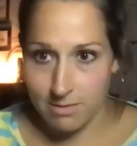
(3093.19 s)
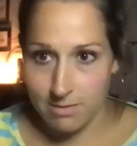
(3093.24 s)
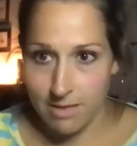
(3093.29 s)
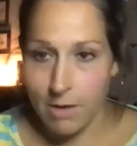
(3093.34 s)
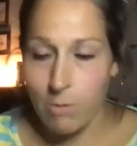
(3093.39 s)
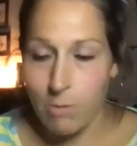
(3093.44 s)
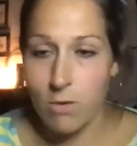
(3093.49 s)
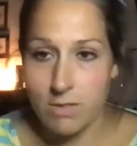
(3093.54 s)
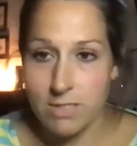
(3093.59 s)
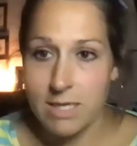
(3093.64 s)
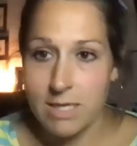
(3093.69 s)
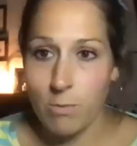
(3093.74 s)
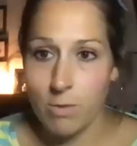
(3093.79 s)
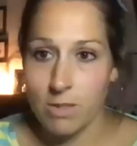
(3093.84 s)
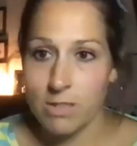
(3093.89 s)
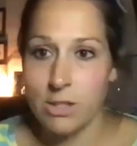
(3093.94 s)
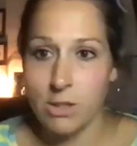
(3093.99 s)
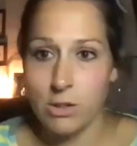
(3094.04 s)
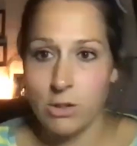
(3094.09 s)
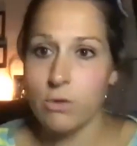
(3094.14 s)
They want
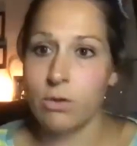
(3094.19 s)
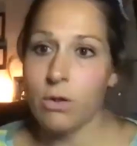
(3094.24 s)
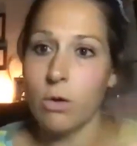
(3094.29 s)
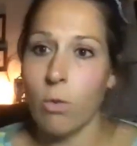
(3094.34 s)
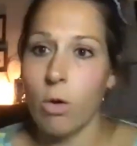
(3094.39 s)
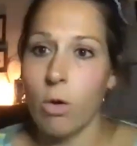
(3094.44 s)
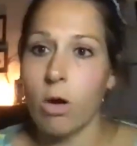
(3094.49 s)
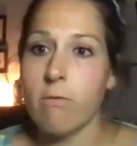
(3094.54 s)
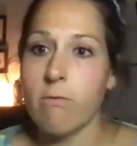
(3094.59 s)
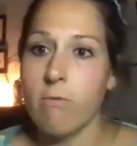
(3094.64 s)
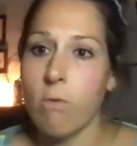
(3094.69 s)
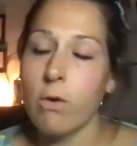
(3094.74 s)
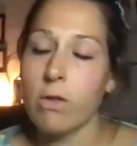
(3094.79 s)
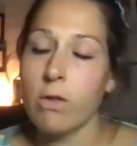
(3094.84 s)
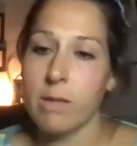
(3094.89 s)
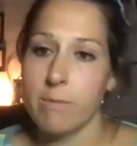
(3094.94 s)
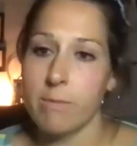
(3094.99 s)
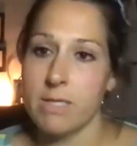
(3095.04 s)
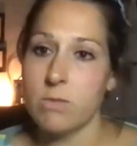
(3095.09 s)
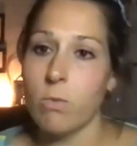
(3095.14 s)
someone to do the work for
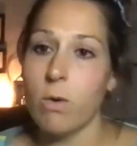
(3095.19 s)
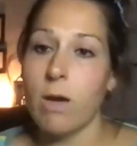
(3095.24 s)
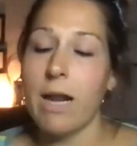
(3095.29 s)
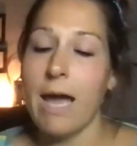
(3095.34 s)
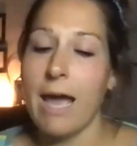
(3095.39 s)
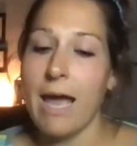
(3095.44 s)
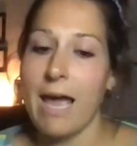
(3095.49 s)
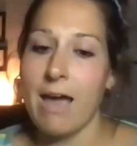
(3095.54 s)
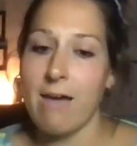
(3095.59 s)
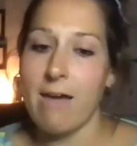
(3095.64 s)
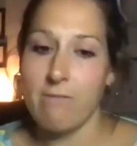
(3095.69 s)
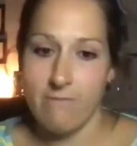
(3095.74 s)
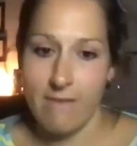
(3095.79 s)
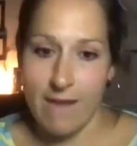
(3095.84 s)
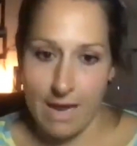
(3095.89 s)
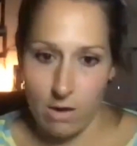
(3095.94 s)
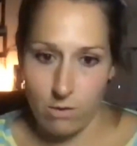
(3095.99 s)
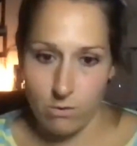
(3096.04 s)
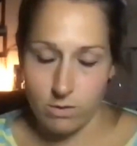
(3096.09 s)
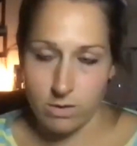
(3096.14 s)
them, is what I have
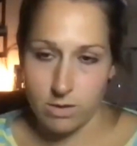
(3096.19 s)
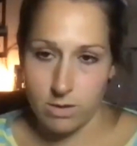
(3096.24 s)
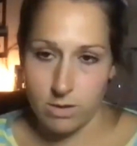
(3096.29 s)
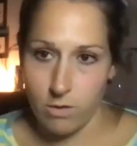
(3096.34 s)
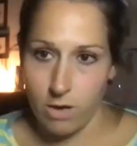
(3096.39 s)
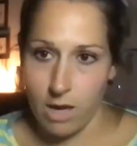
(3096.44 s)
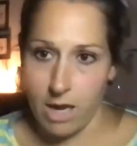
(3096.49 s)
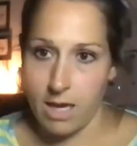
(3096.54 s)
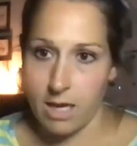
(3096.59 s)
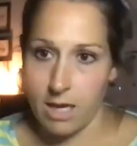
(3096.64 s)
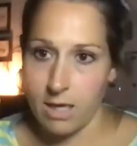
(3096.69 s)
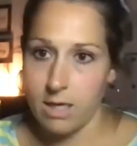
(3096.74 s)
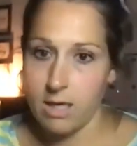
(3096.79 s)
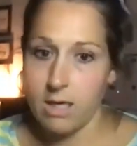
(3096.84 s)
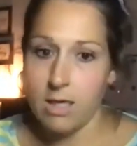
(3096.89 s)
found. Okay,